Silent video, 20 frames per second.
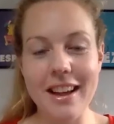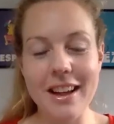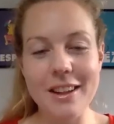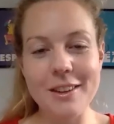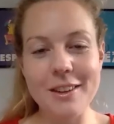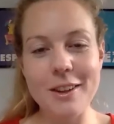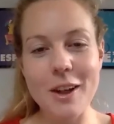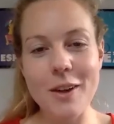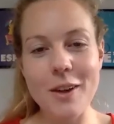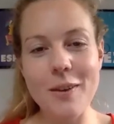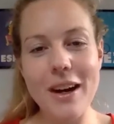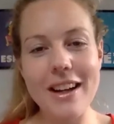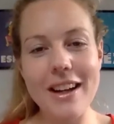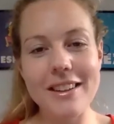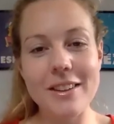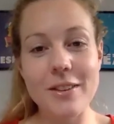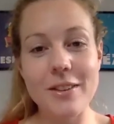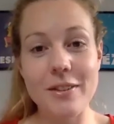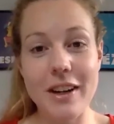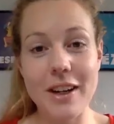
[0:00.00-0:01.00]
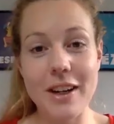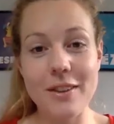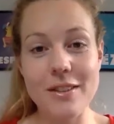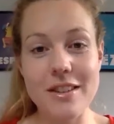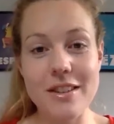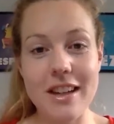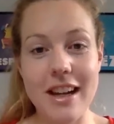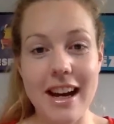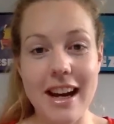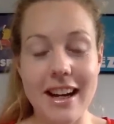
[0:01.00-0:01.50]
So, as
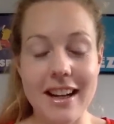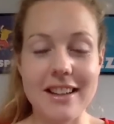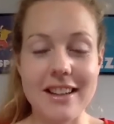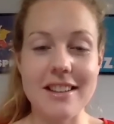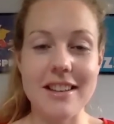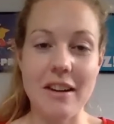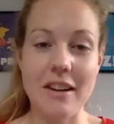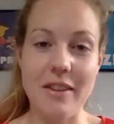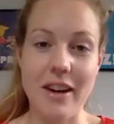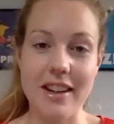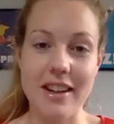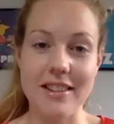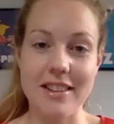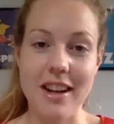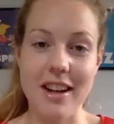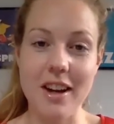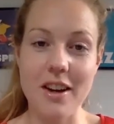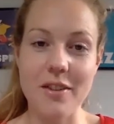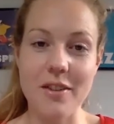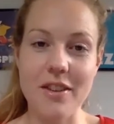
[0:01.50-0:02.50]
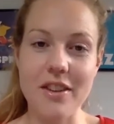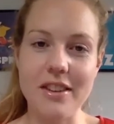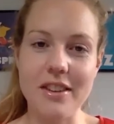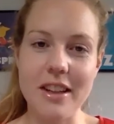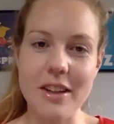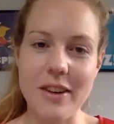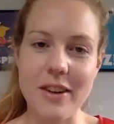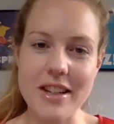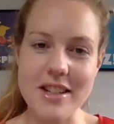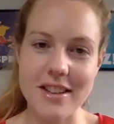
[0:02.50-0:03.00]
founder and director of the
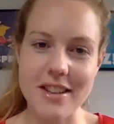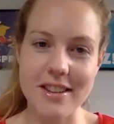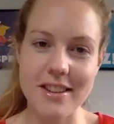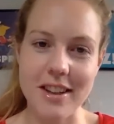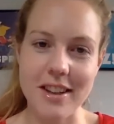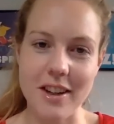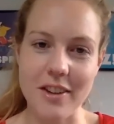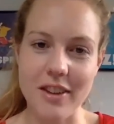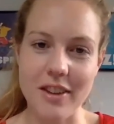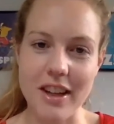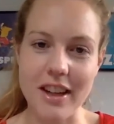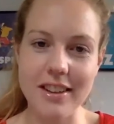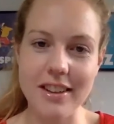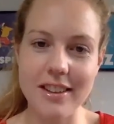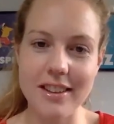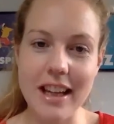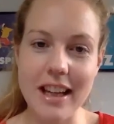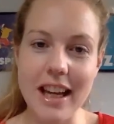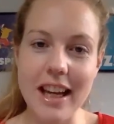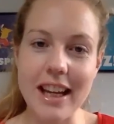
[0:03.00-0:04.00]
Sea Ranger service,